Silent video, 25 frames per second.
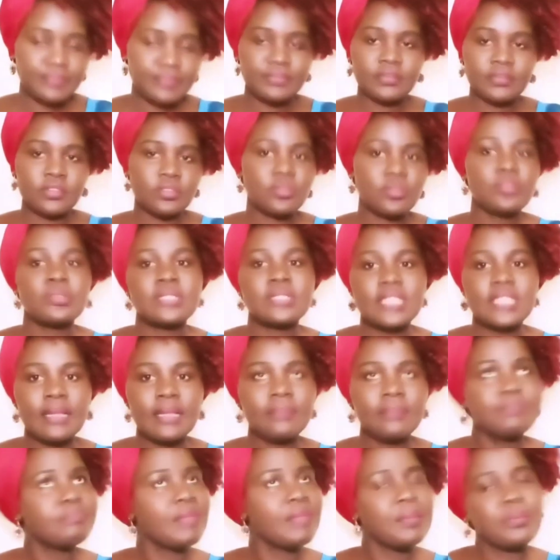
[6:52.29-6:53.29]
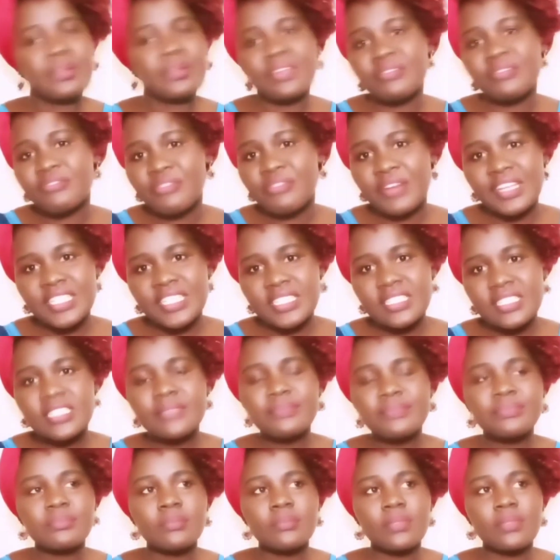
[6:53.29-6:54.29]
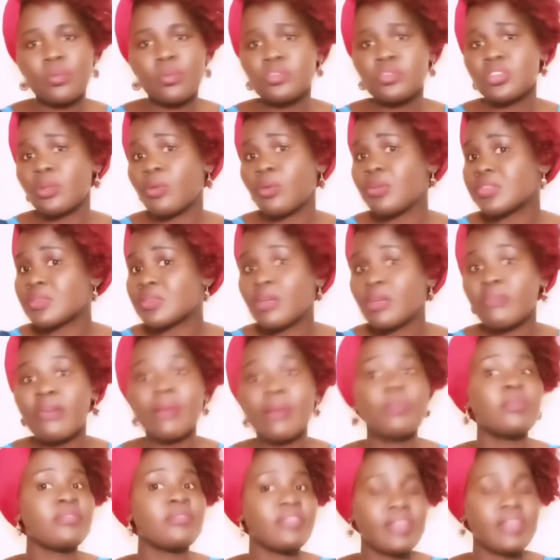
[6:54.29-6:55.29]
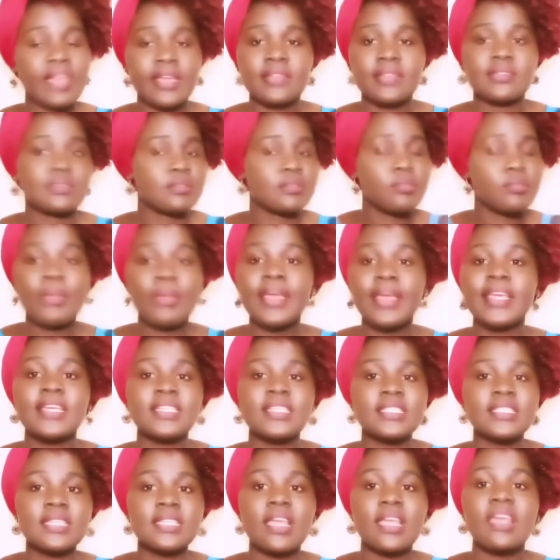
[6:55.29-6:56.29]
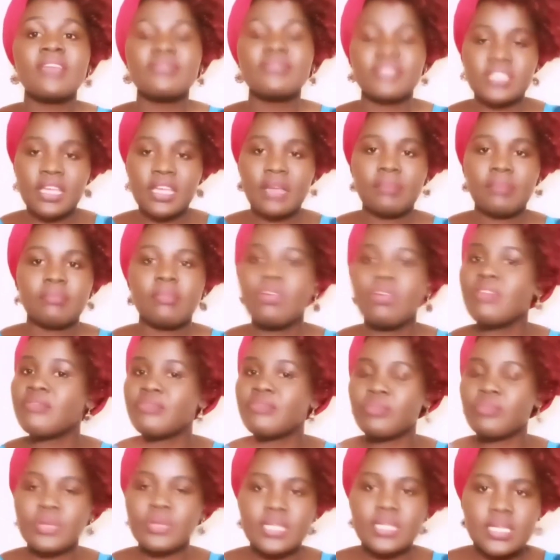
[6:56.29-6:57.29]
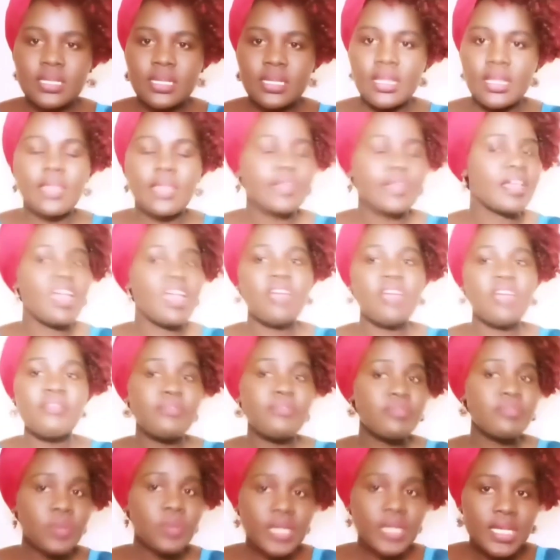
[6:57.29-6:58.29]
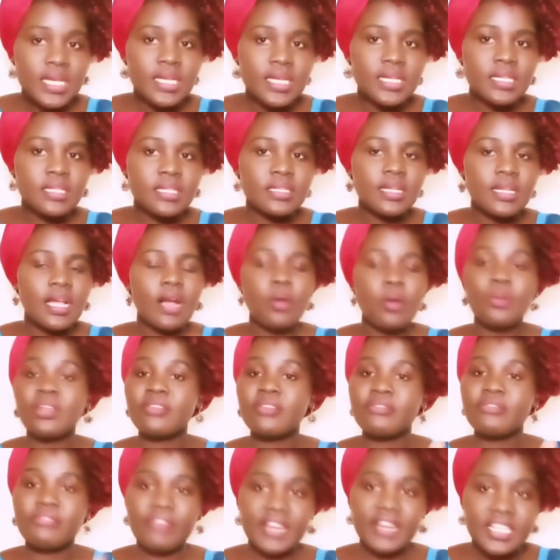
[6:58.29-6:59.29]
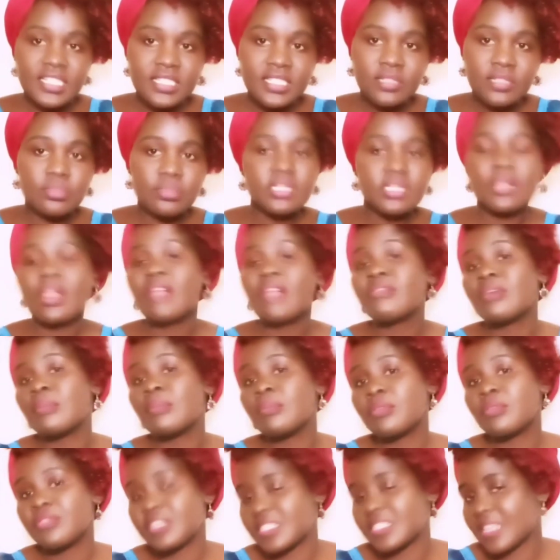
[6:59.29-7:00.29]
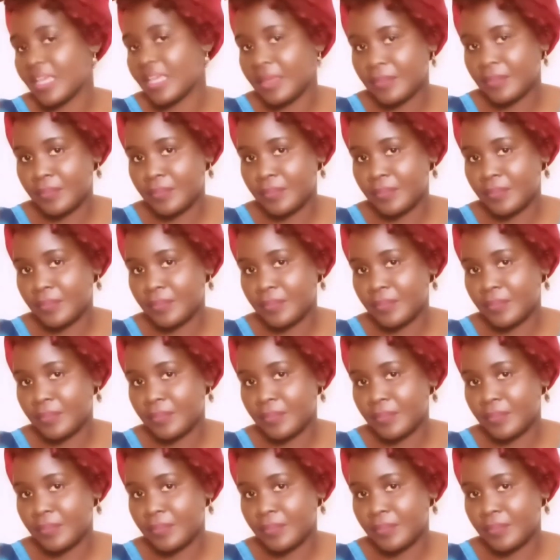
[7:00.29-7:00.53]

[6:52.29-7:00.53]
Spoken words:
So you say, maybe on a Friday, we shall always have our movie night. Make it every time, every week. Like every week, on a Friday, we shall have a movie time.